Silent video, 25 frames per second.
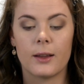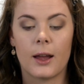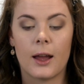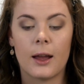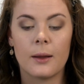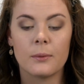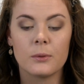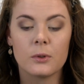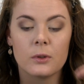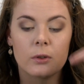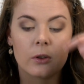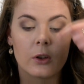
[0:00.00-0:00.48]

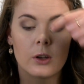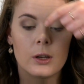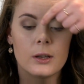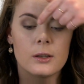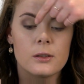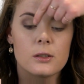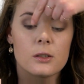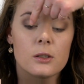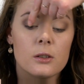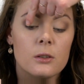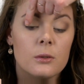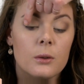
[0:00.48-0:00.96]
I'm just going
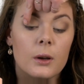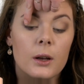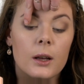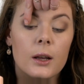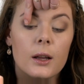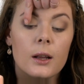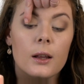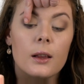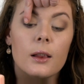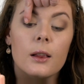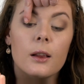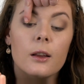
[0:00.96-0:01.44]
to
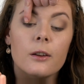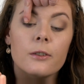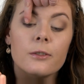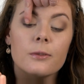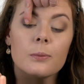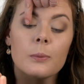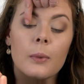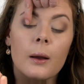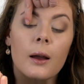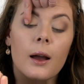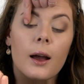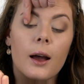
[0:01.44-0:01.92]

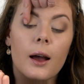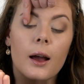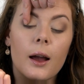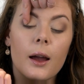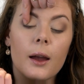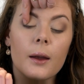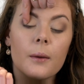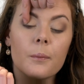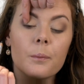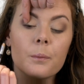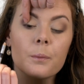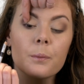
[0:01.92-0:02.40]
lift my
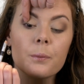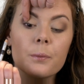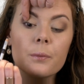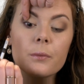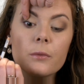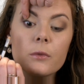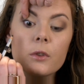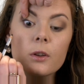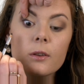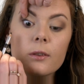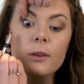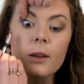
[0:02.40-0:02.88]
eye,
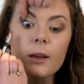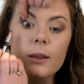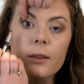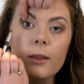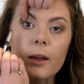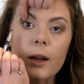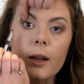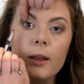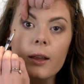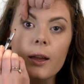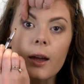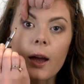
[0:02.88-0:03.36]
just like
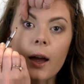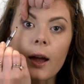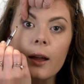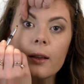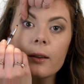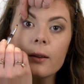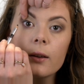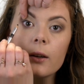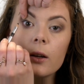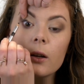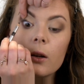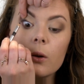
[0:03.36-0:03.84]
that,
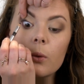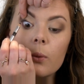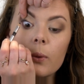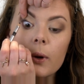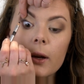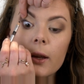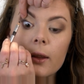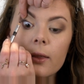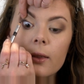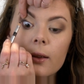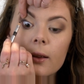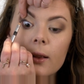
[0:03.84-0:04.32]
and
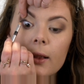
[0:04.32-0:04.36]
where the